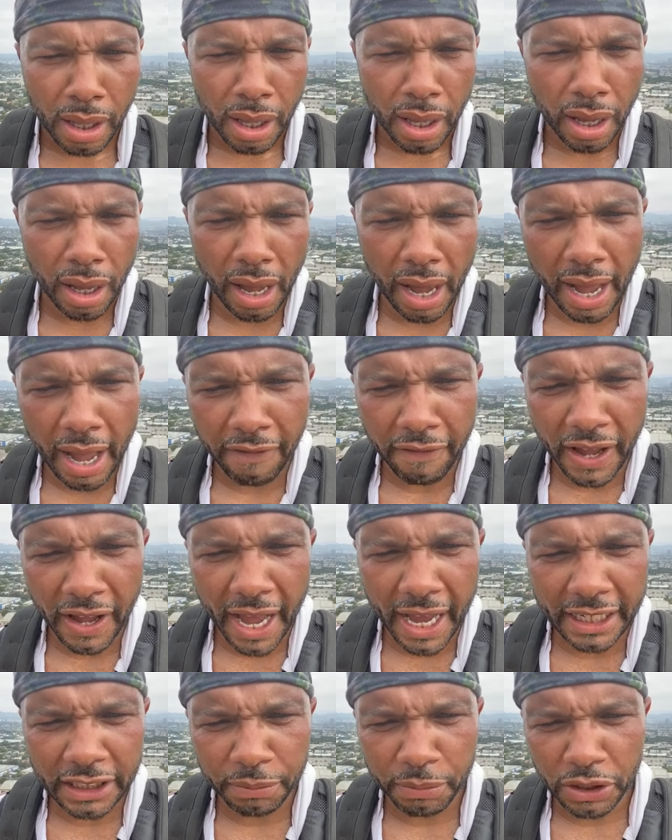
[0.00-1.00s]
I have
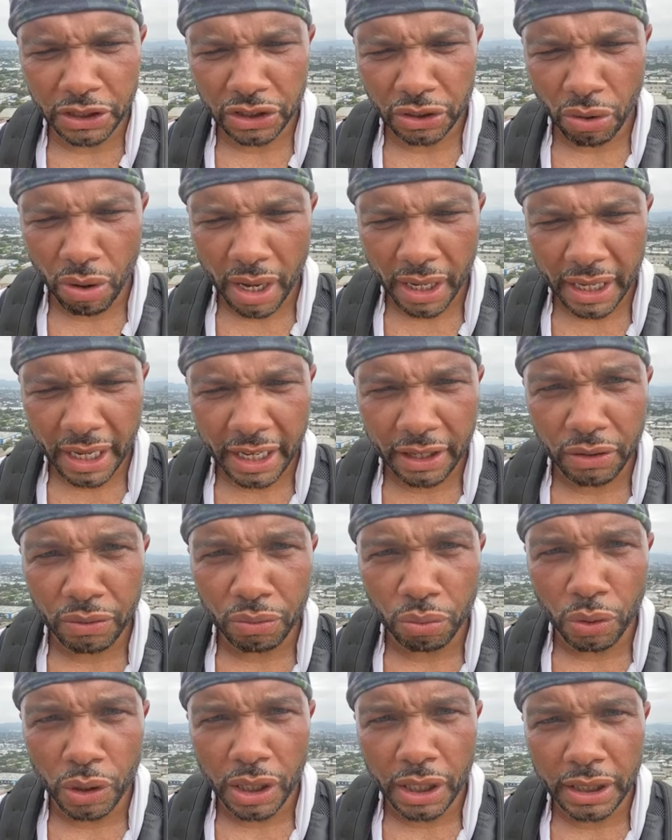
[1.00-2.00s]
asthma, so I can't
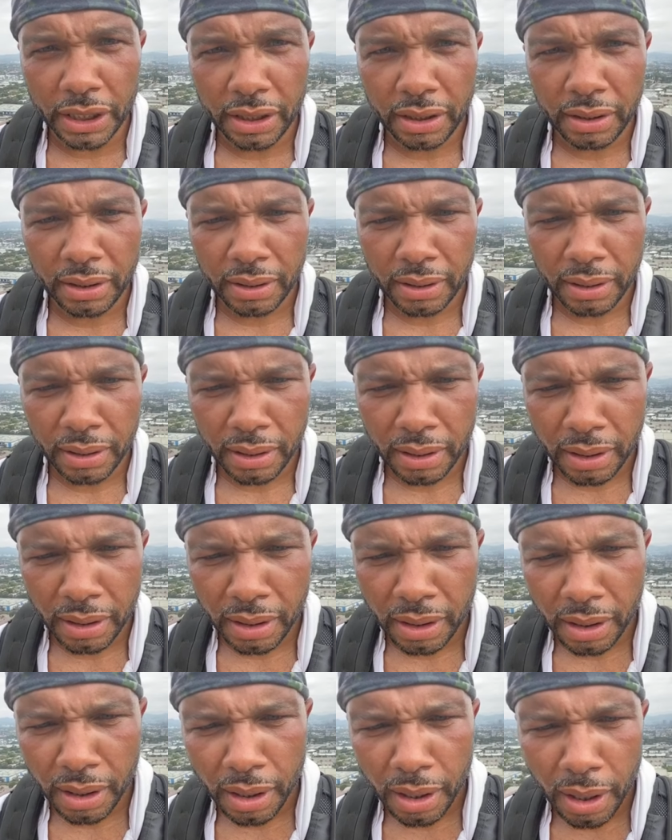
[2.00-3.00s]
run,
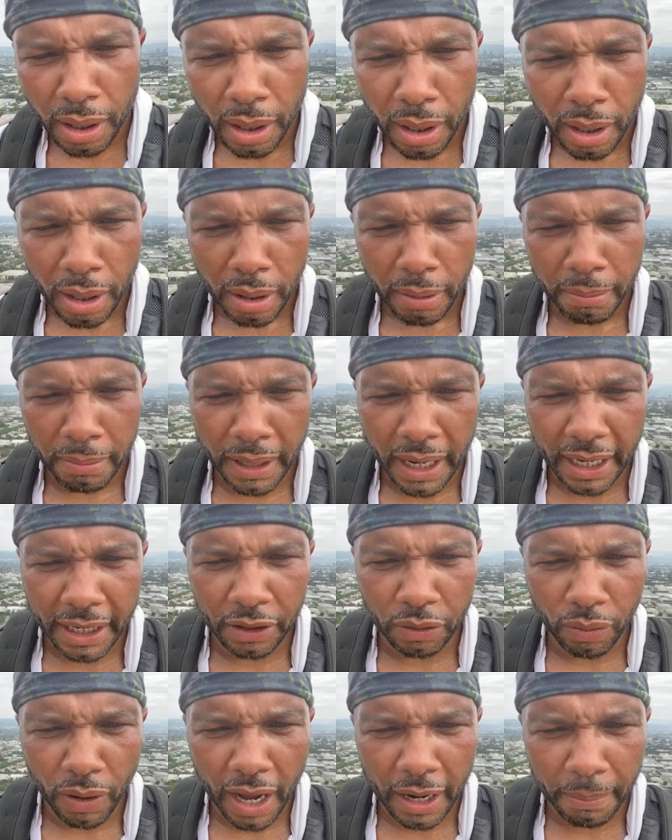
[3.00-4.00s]
but I can
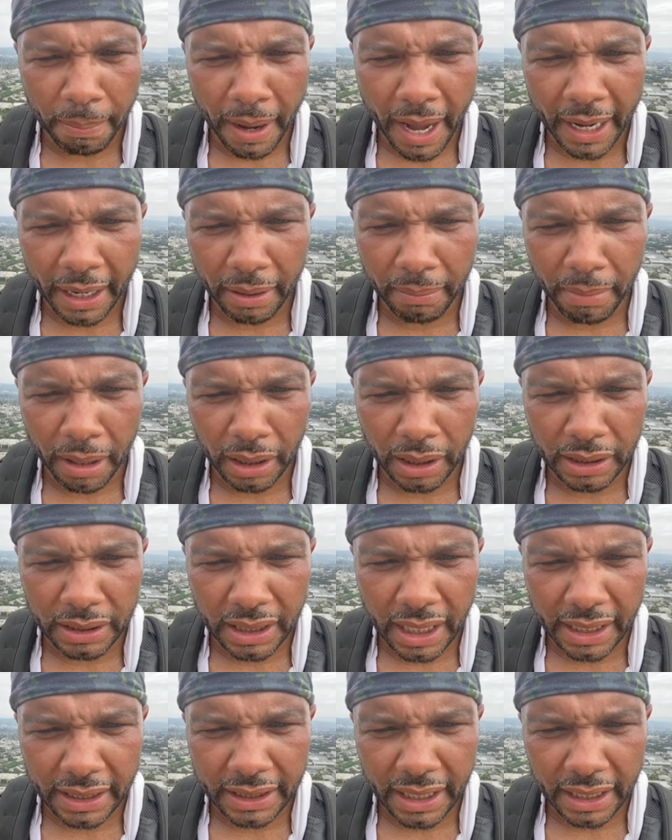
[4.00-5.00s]
ride a bike. My lungs
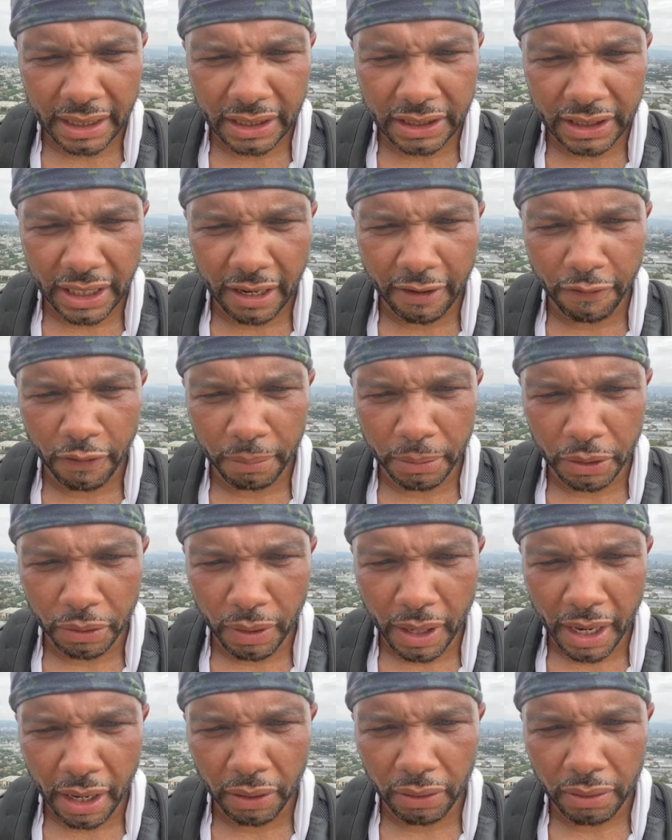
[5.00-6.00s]
can't take the shake from the
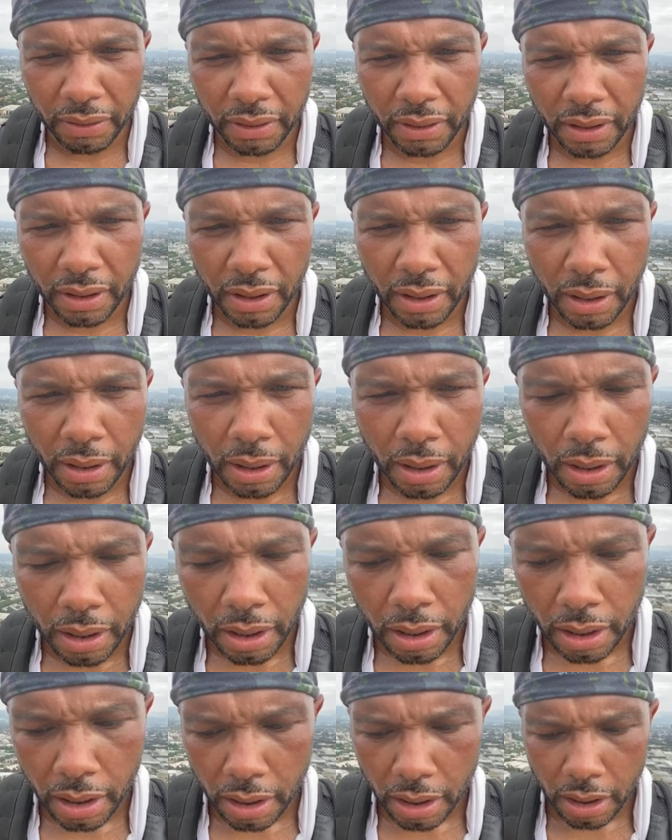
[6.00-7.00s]
ground.
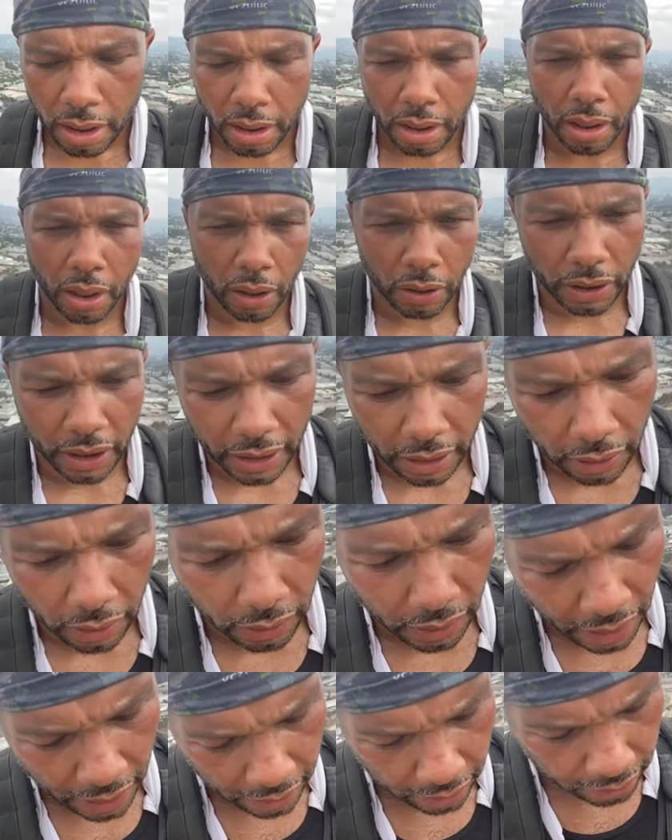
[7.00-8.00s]
Oh yeah,
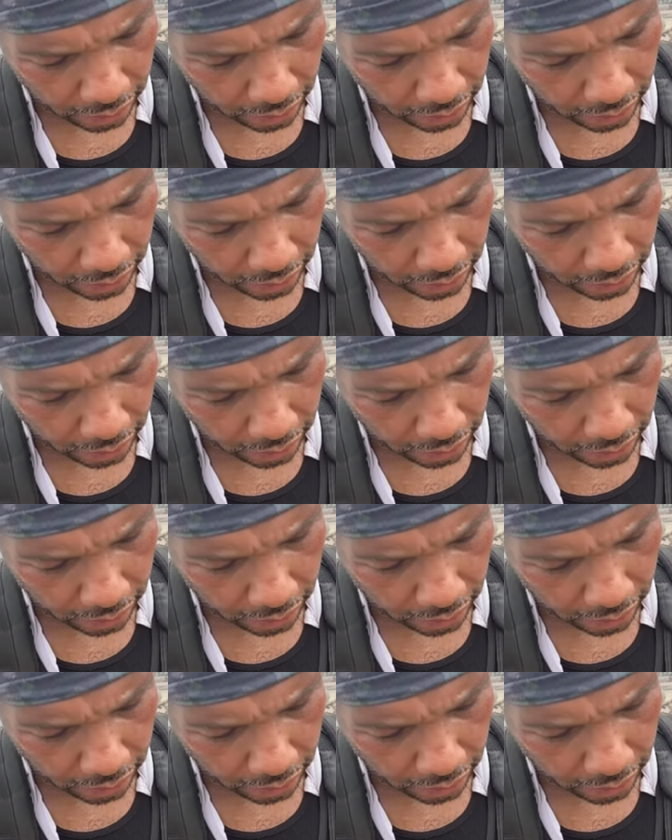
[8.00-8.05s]
okay.